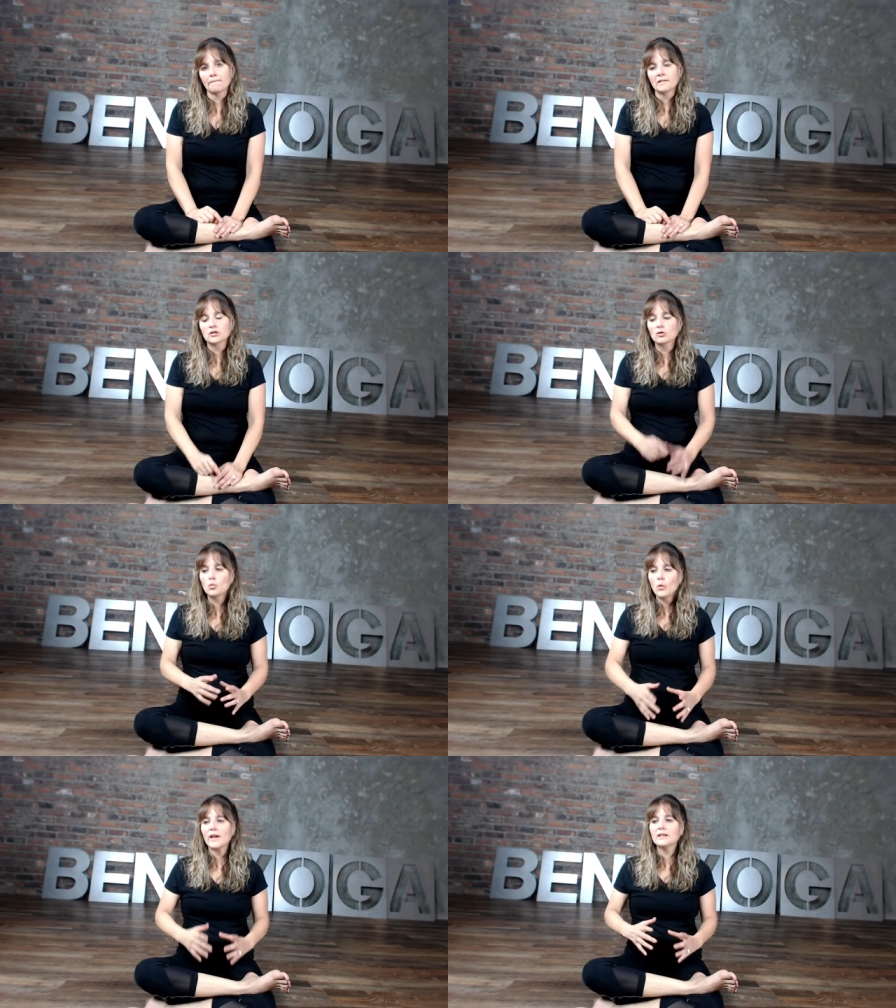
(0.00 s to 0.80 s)
So the
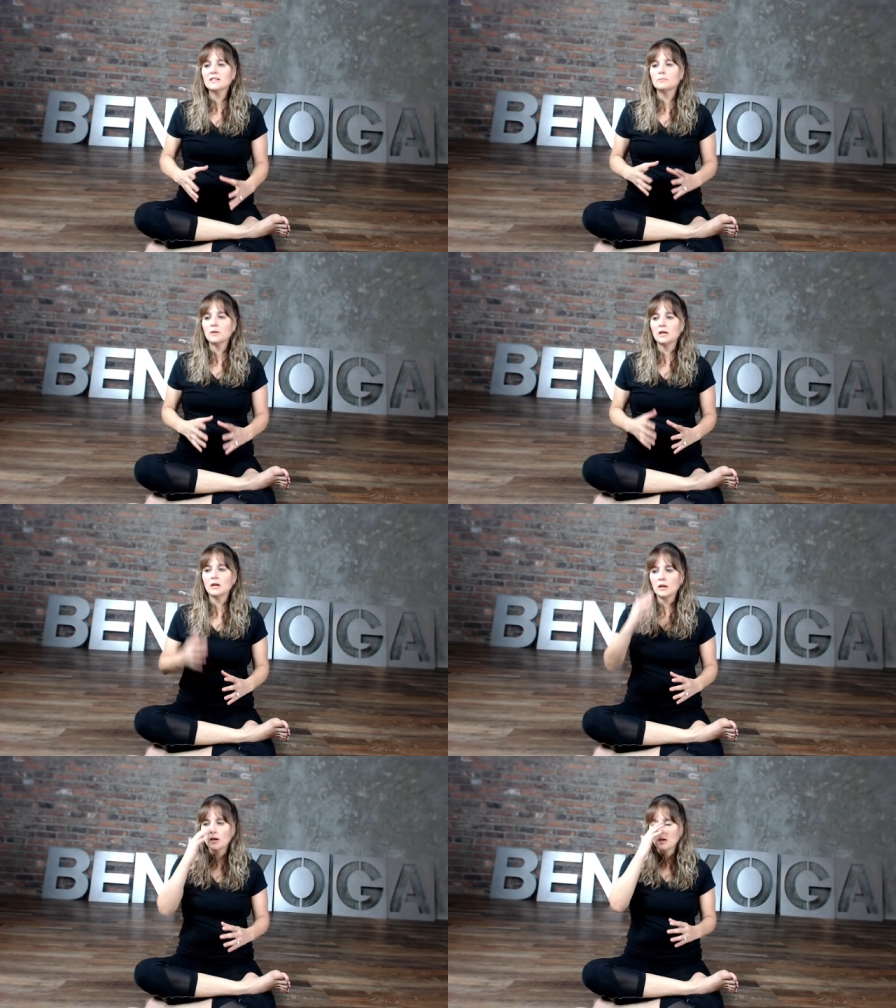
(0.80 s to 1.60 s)
way to
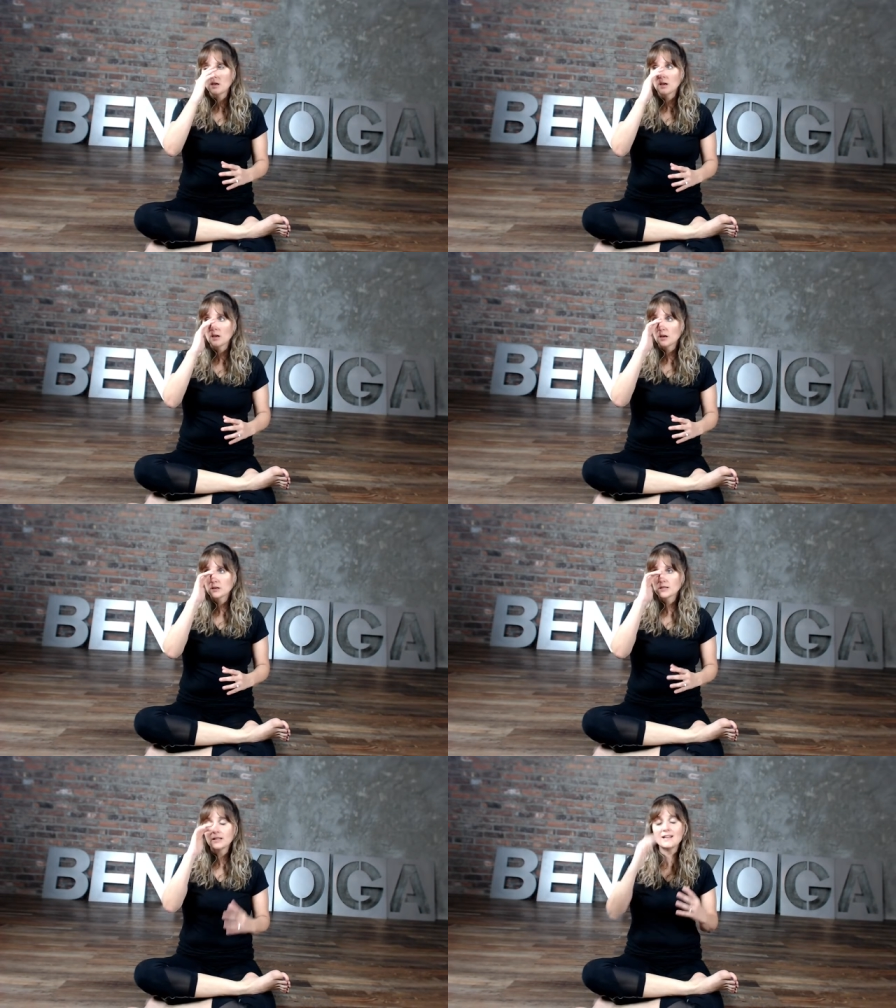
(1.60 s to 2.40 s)
be,
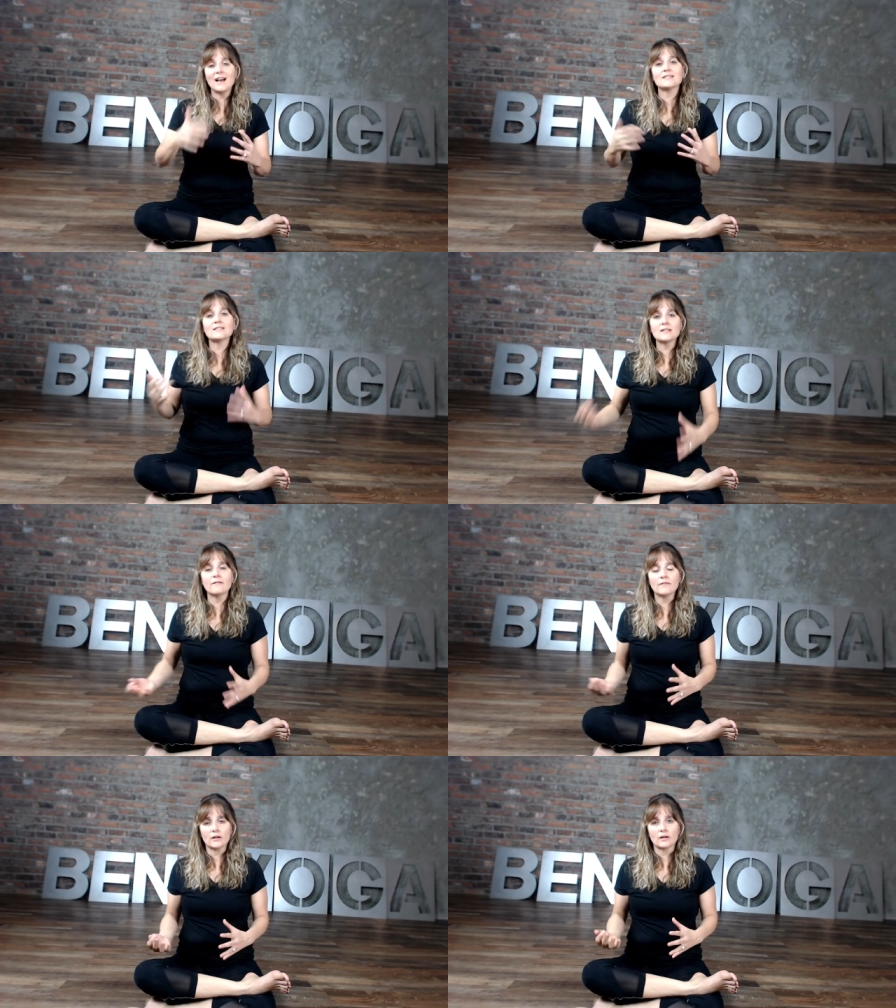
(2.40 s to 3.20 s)
to not
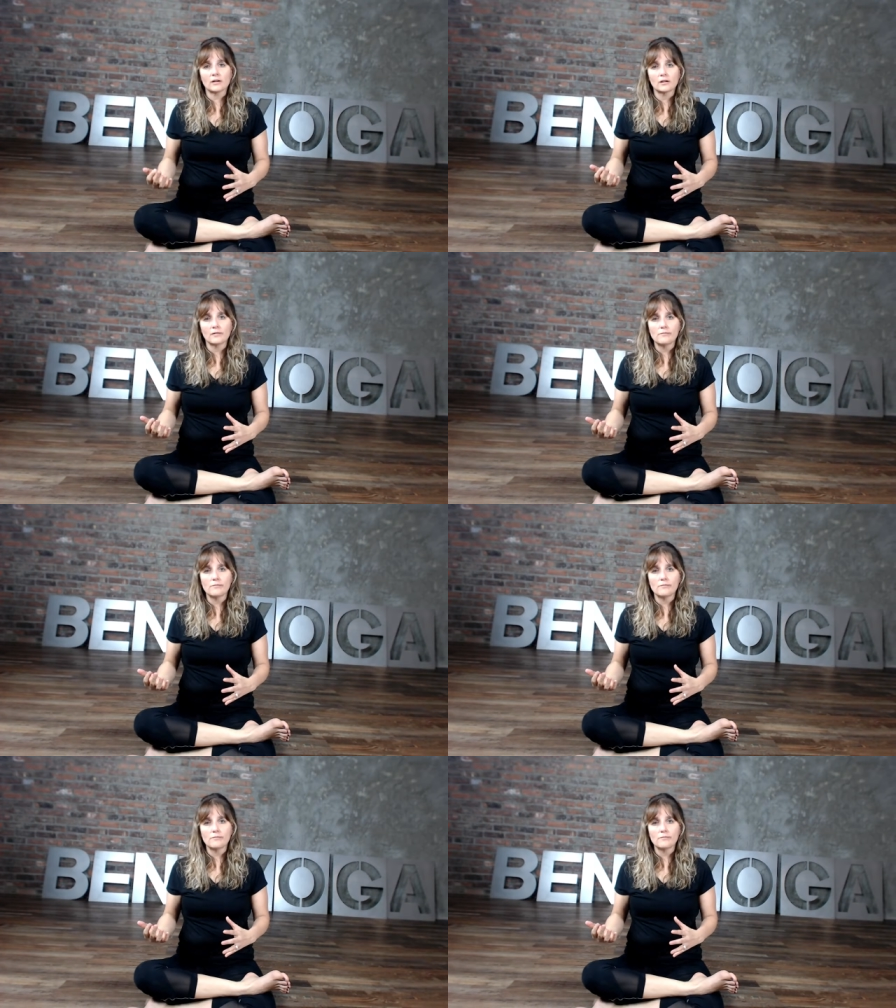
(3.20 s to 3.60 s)
suffer,